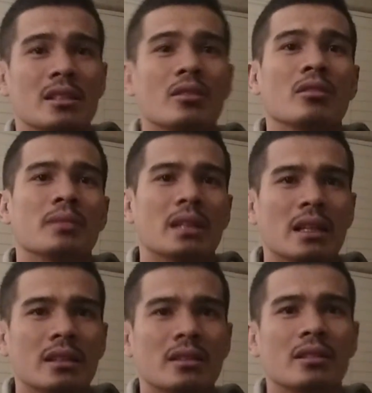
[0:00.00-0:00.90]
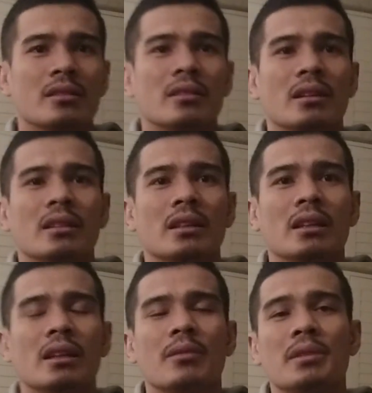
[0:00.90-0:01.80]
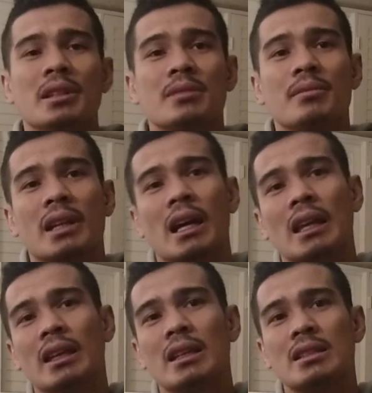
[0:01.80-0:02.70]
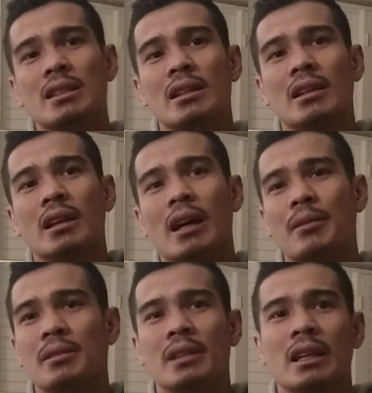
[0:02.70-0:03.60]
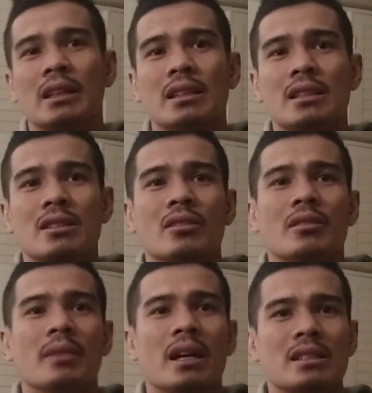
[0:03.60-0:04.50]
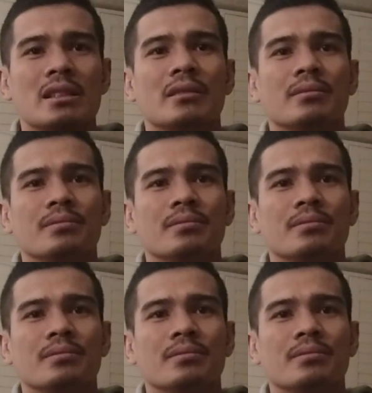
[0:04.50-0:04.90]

He told me that, and then I finished my college. After that, I just go in boxing.